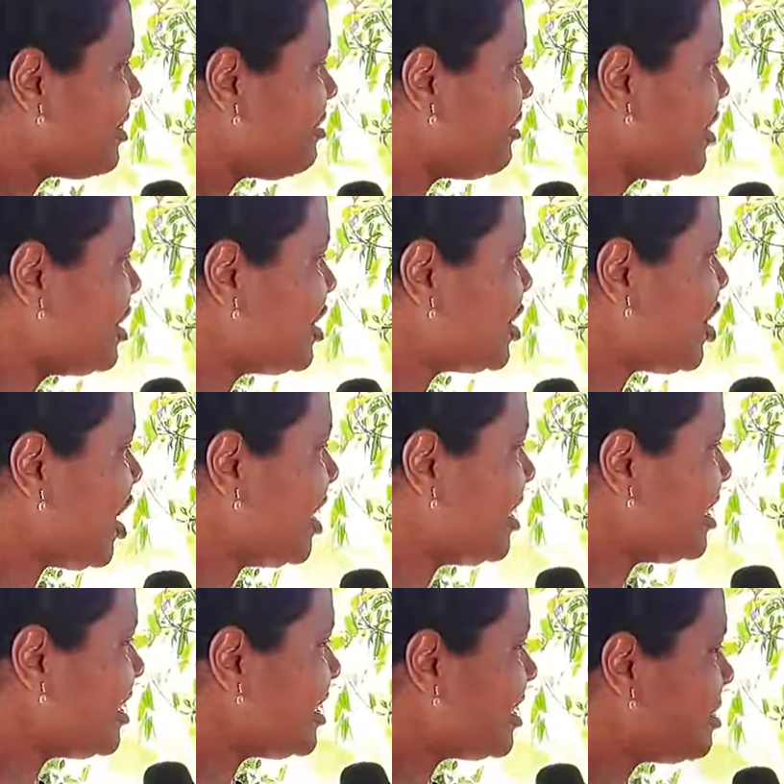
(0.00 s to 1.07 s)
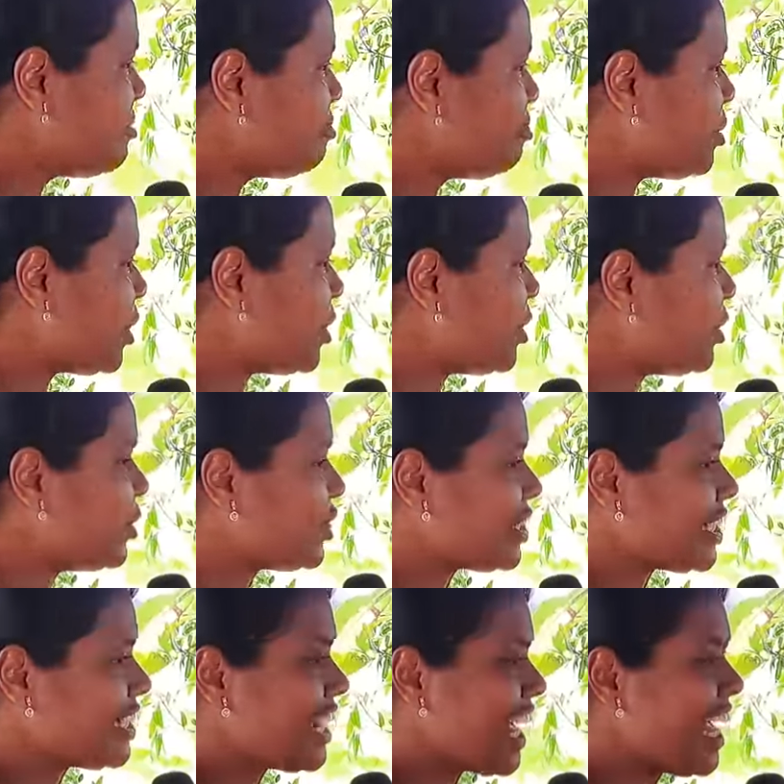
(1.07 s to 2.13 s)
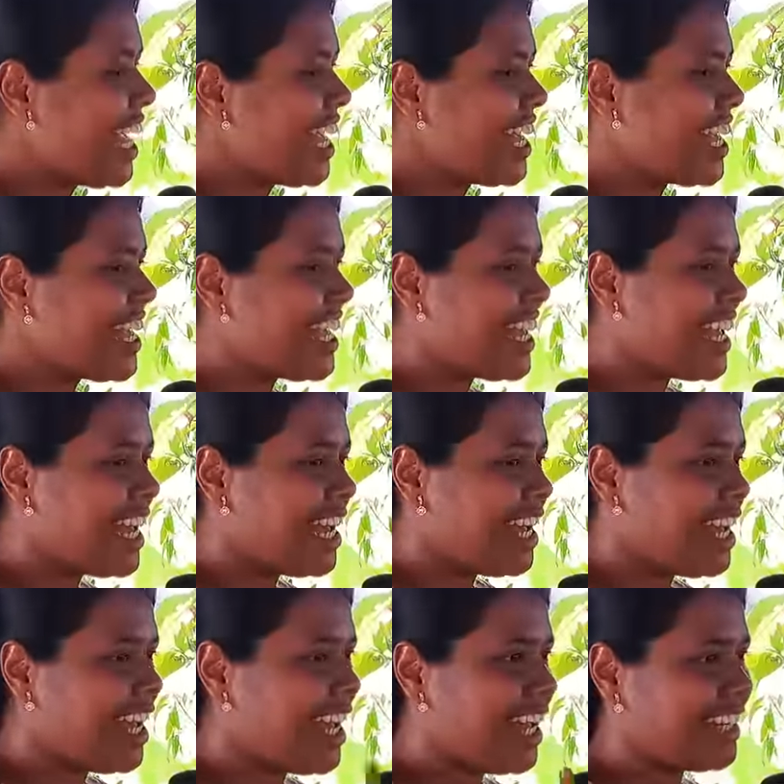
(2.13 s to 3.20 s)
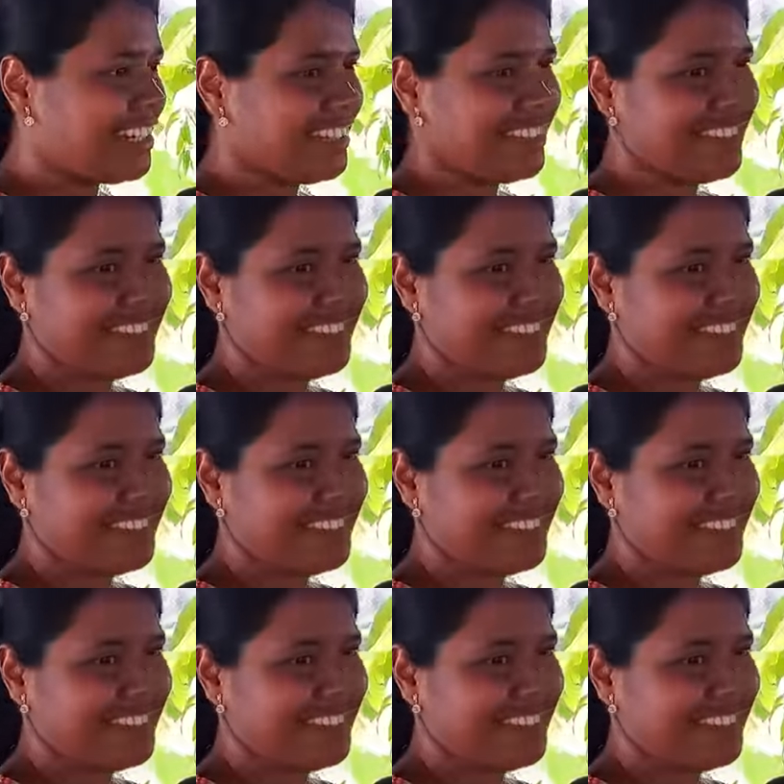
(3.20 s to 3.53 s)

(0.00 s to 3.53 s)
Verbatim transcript: which is not produced in a heart